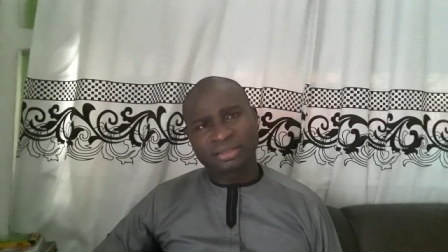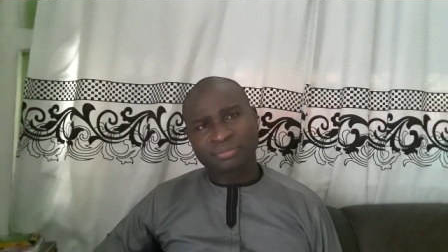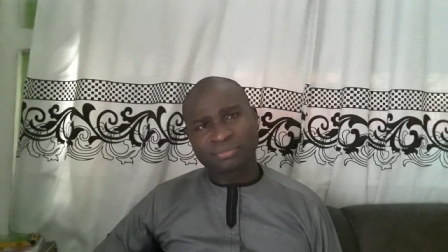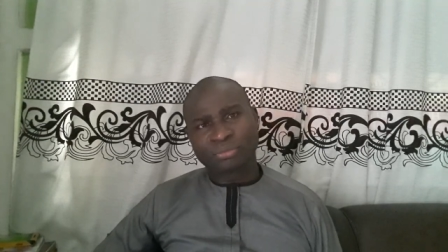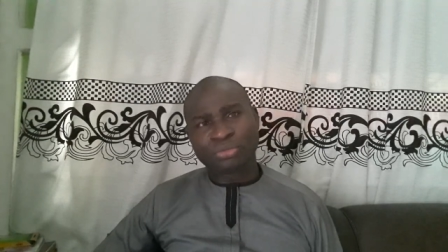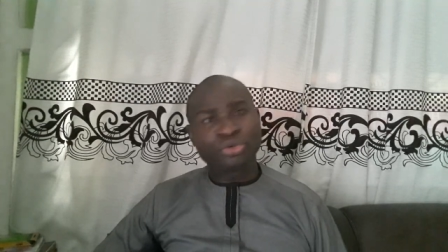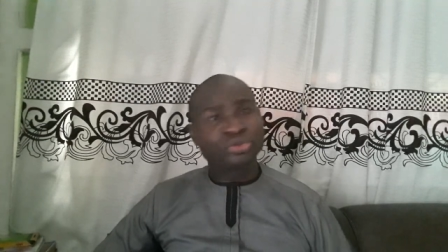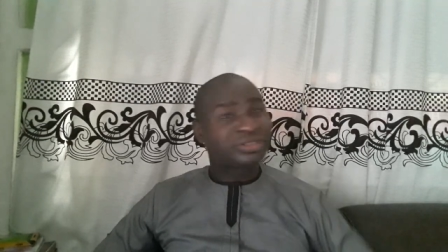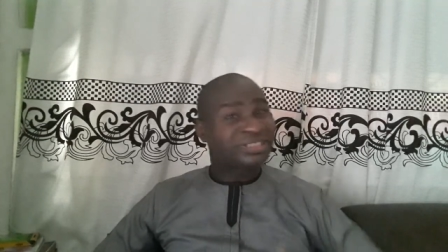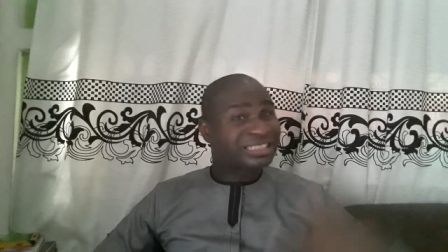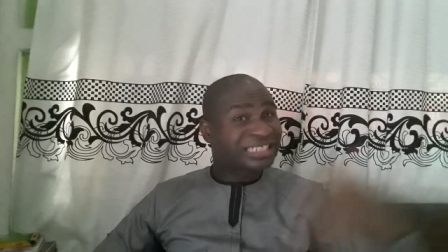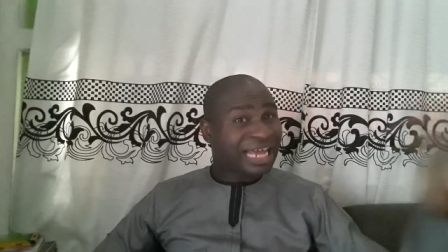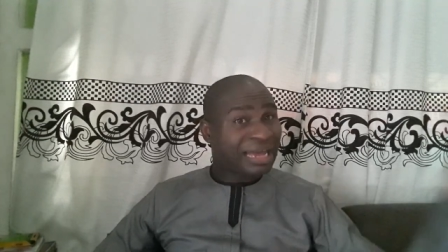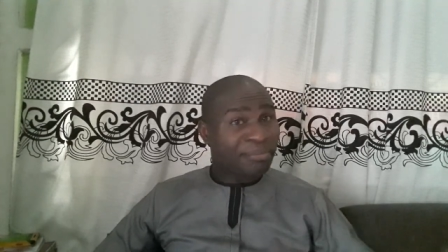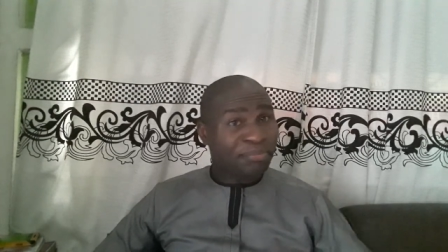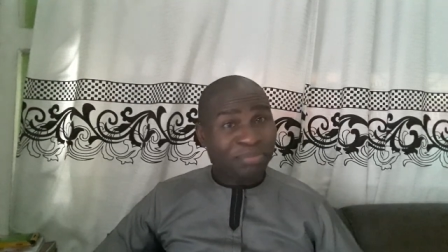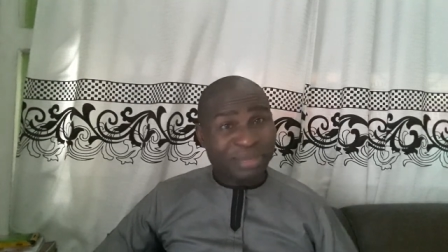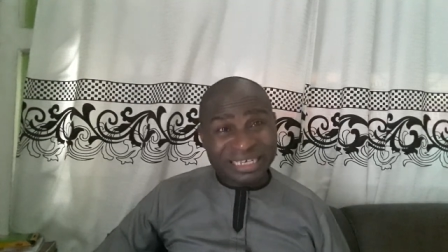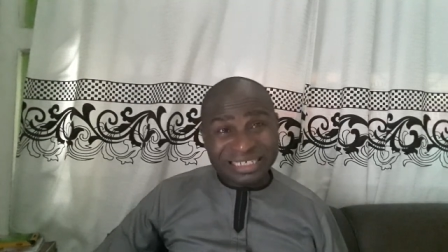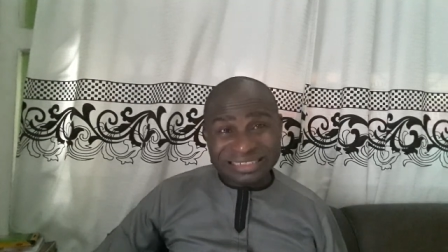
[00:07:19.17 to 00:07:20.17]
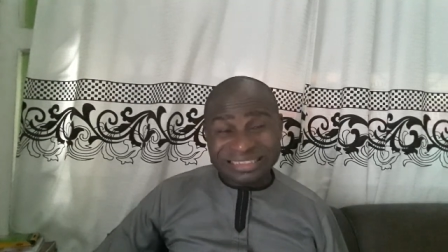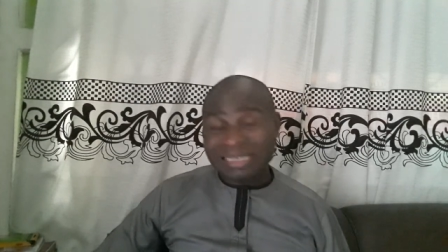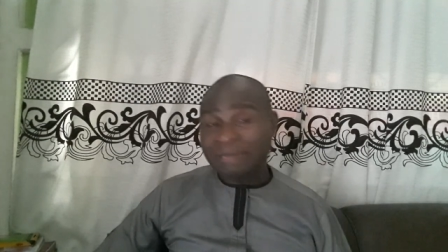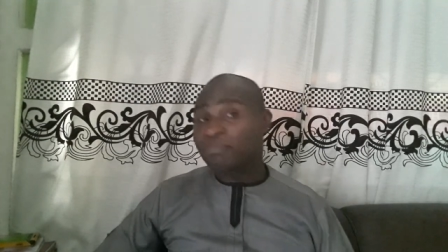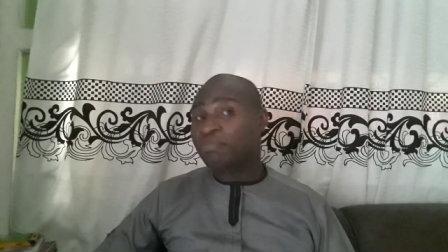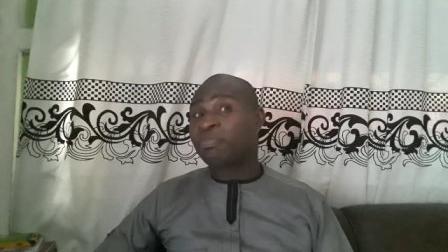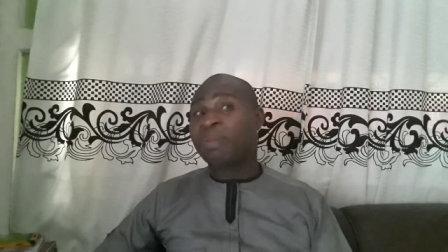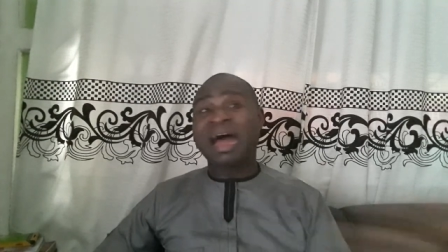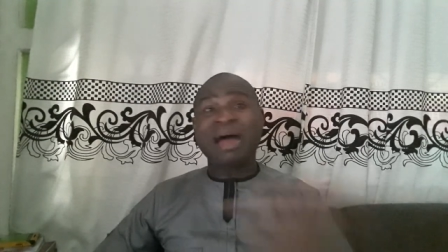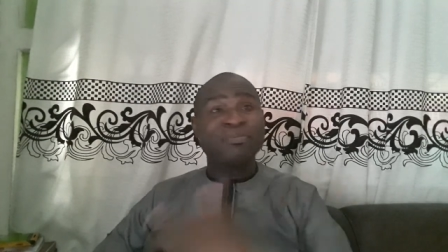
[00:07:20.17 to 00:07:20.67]
Mozambique,
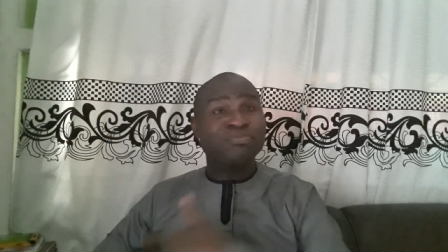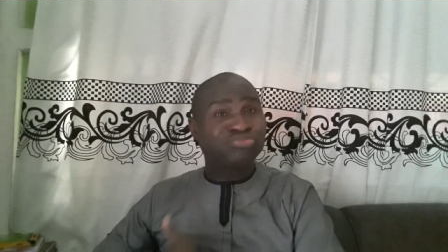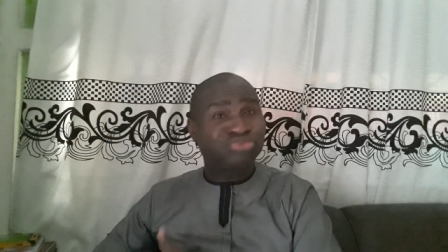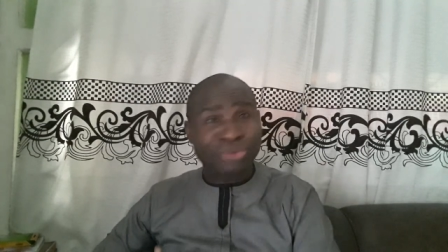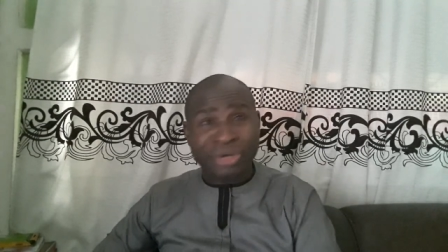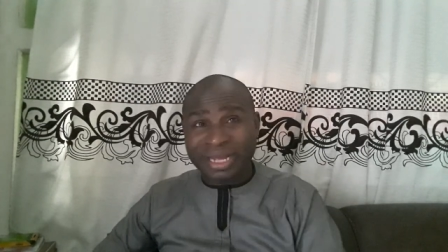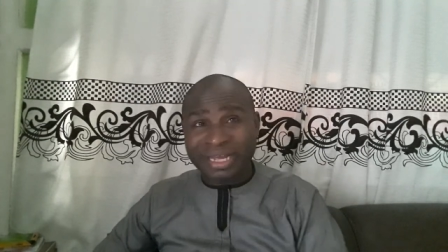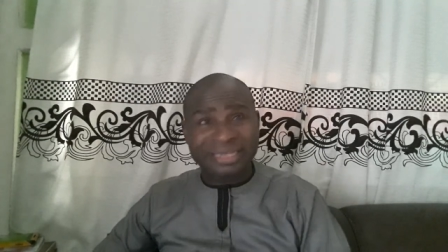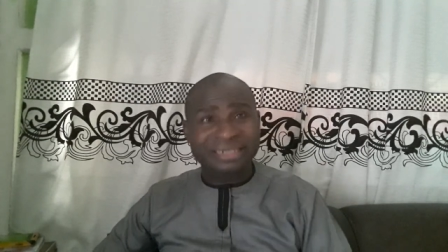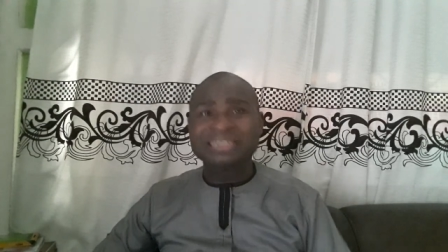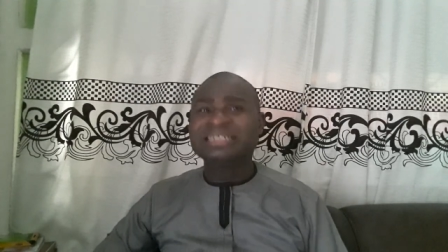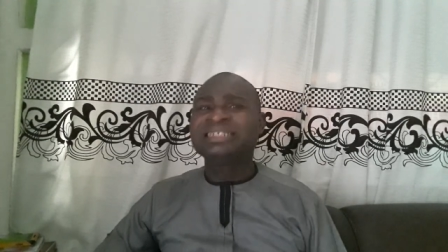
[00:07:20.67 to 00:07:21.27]
Zimbabwe,